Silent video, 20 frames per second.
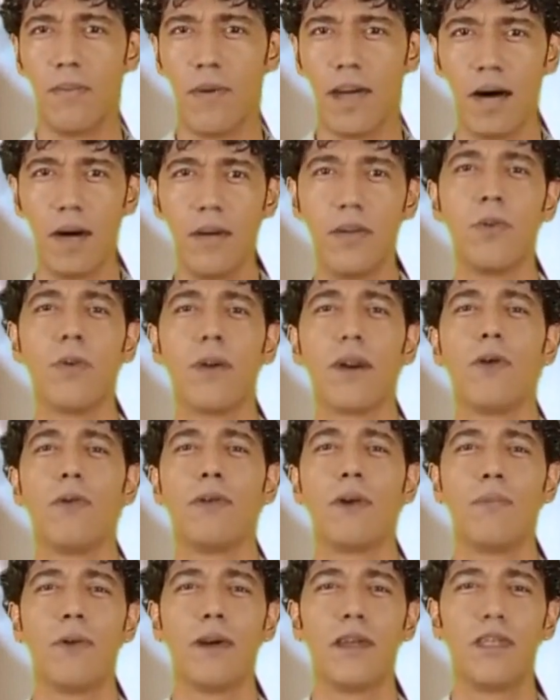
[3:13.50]
The artery
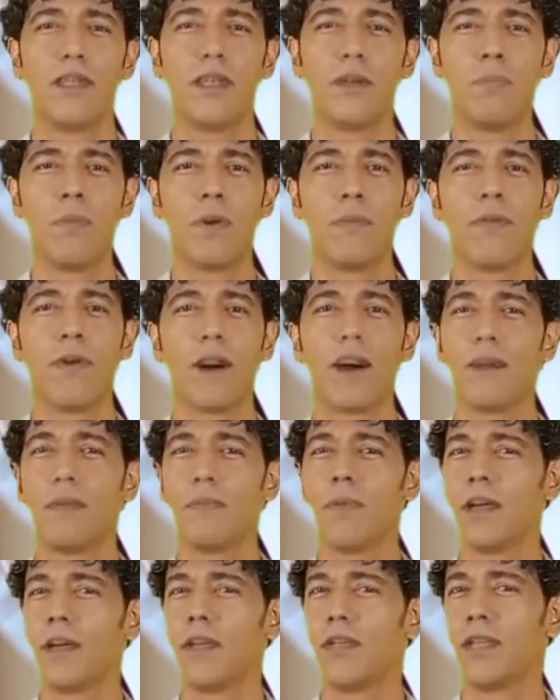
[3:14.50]
on the wrist is
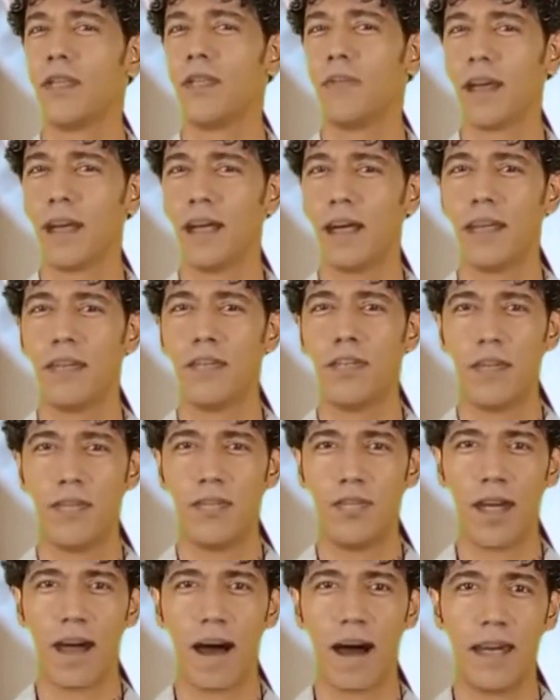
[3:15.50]
preferred because it's the
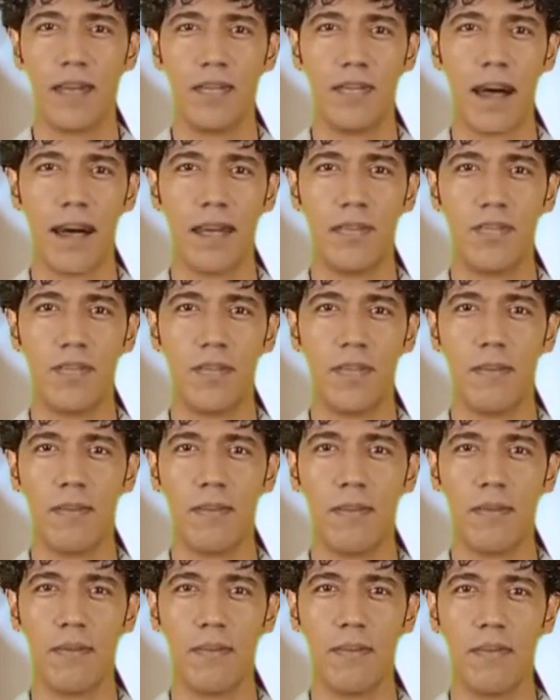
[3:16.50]
easiest to access.
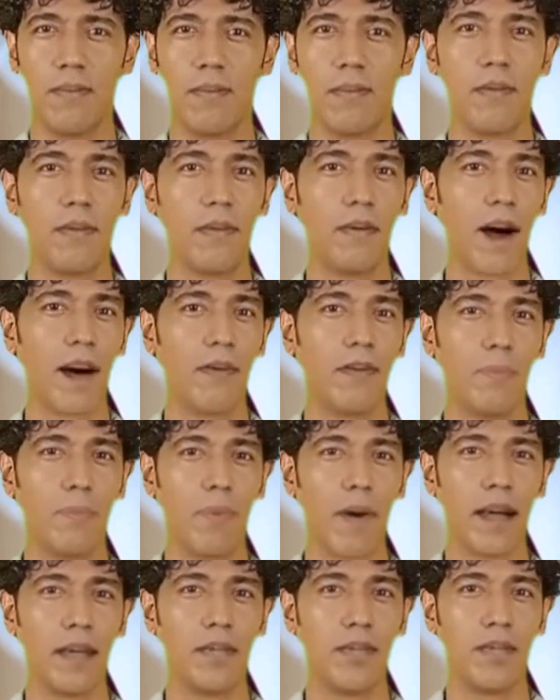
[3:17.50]
Other
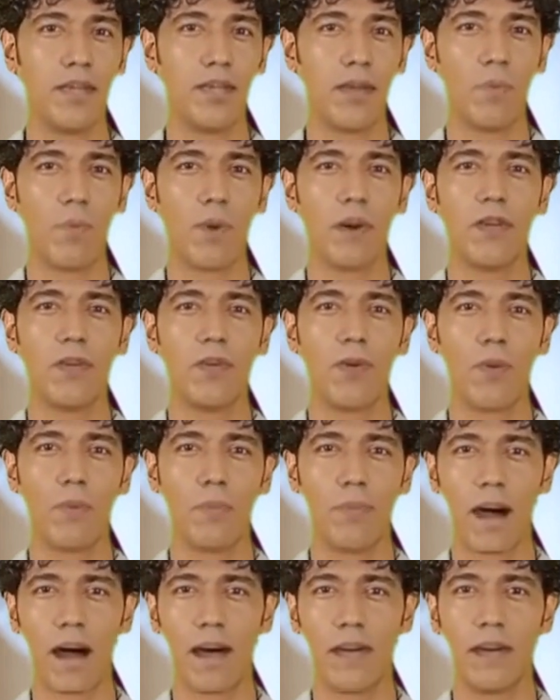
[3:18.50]
places to withdraw
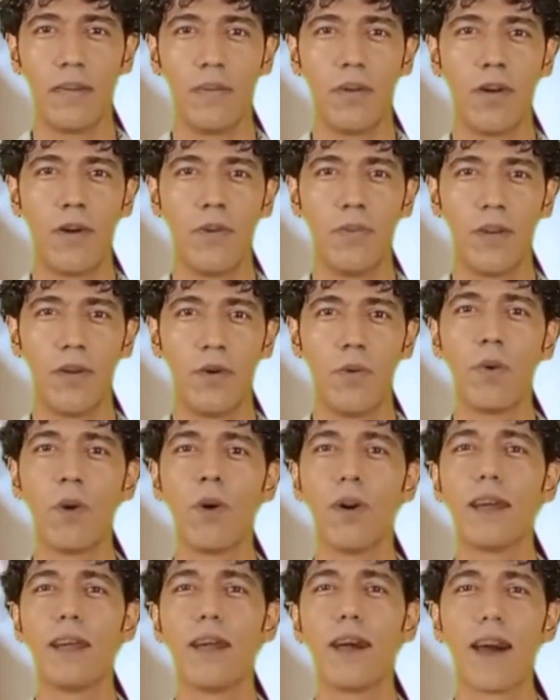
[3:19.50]
blood include the
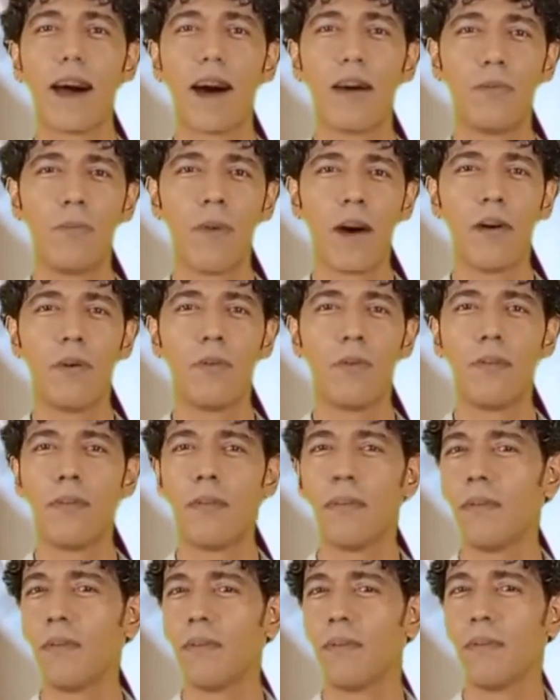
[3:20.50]
groin and elbow.
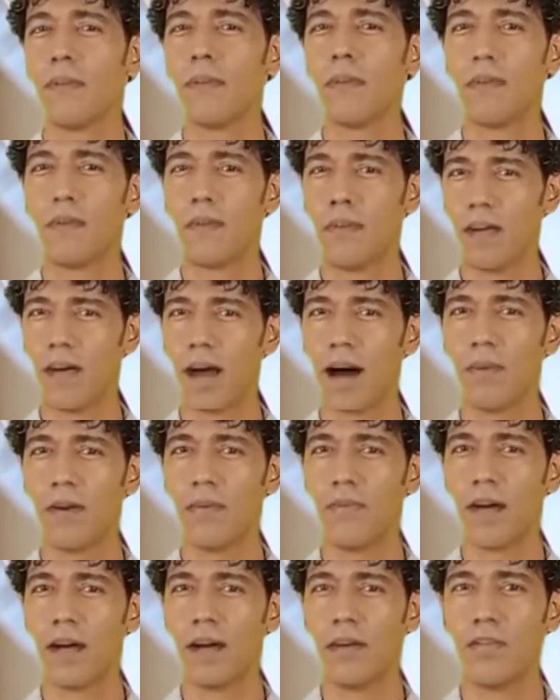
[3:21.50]

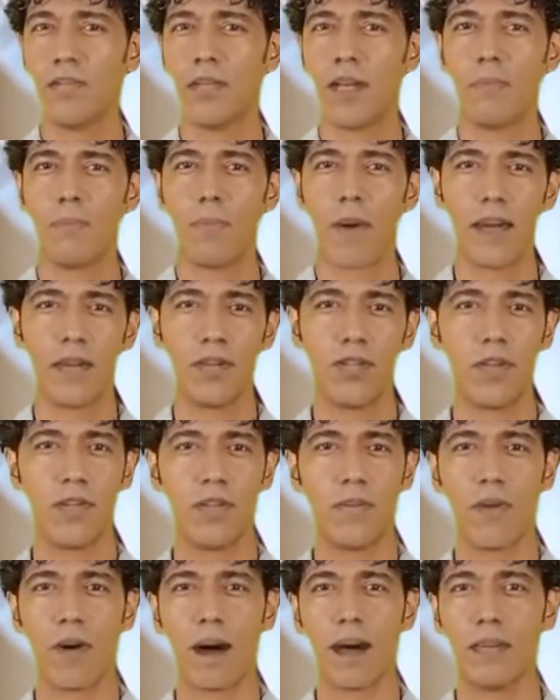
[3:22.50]
However, some
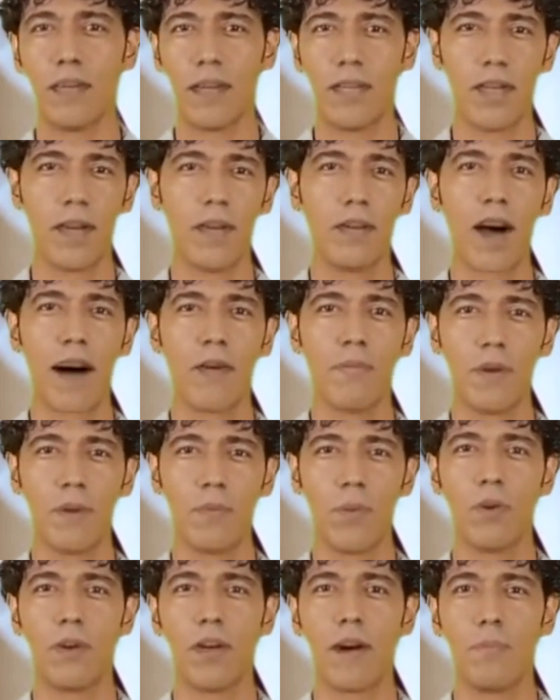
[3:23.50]
patients find this
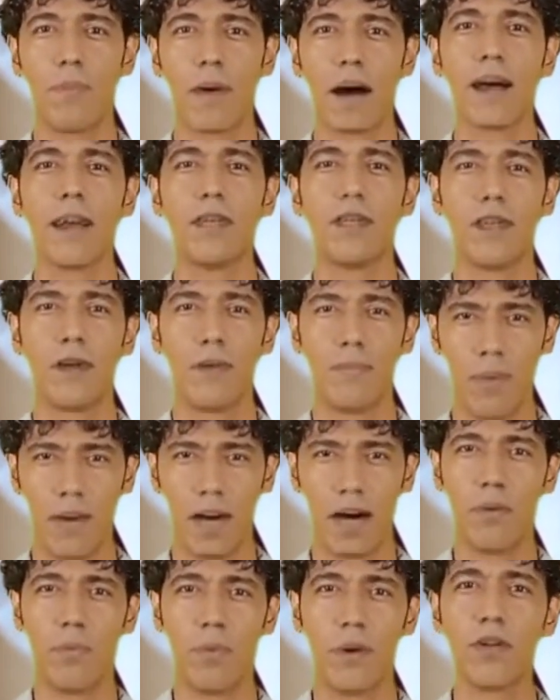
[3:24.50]
uncomfortable compared to the
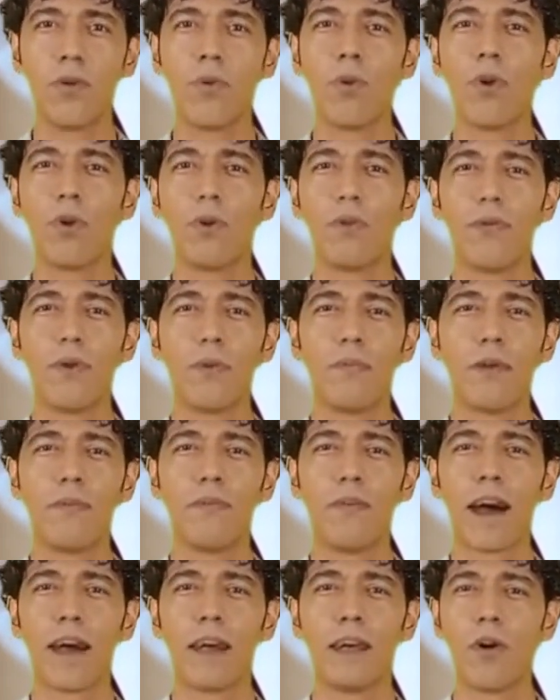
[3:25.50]
blood withdrawal from the
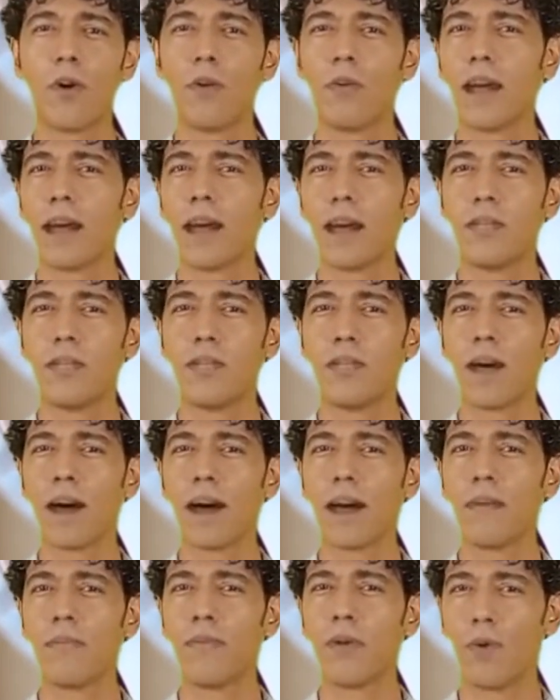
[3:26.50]
vein on the
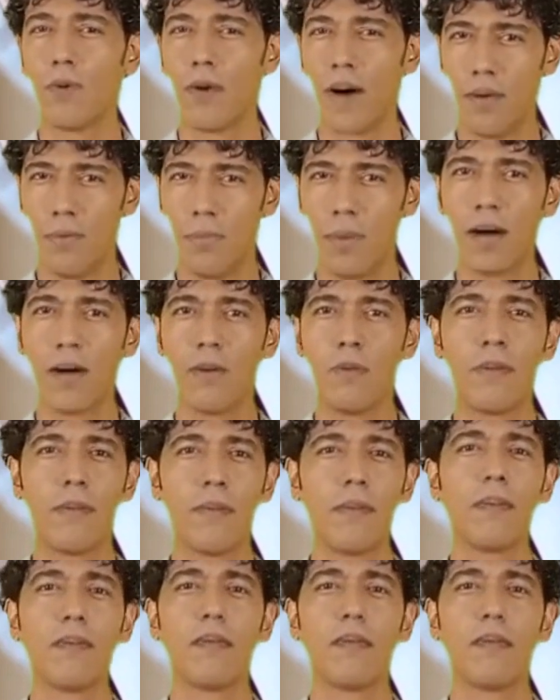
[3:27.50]
inside of your elbow.